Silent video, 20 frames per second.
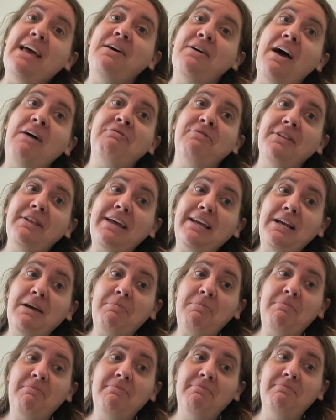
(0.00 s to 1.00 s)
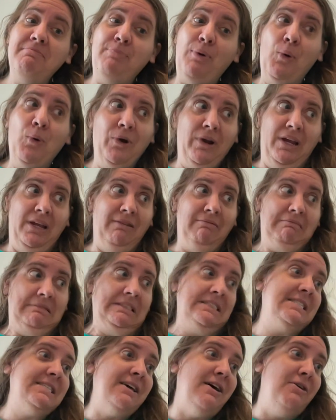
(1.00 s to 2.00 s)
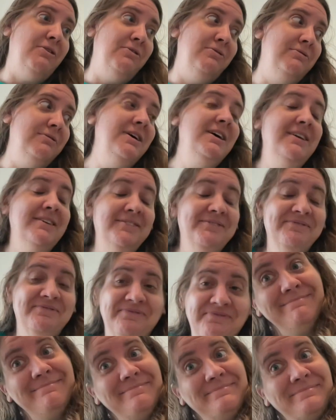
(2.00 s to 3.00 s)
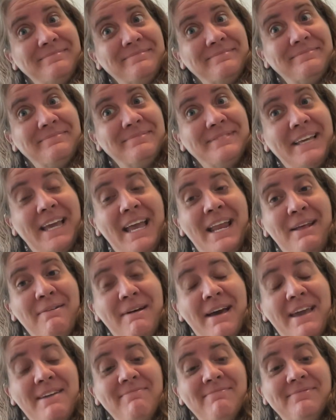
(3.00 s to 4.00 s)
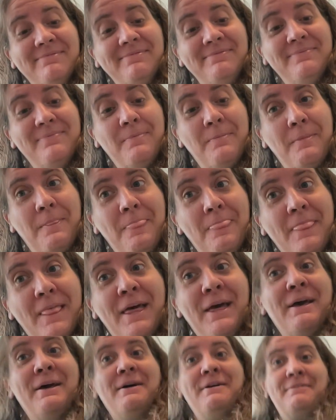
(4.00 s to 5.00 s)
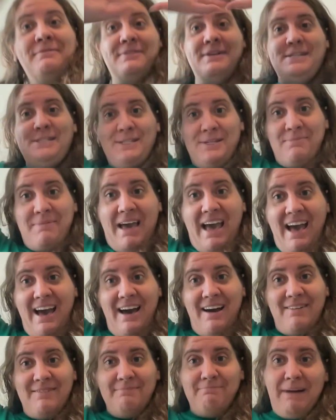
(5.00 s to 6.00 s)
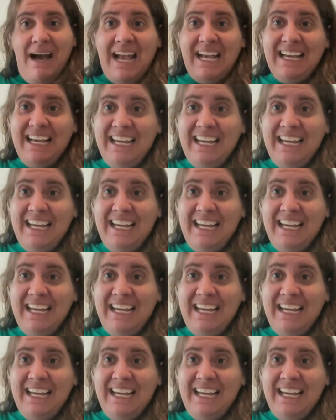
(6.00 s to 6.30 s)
I feel like I'm boring, so anyway, Flosstube out. Bye.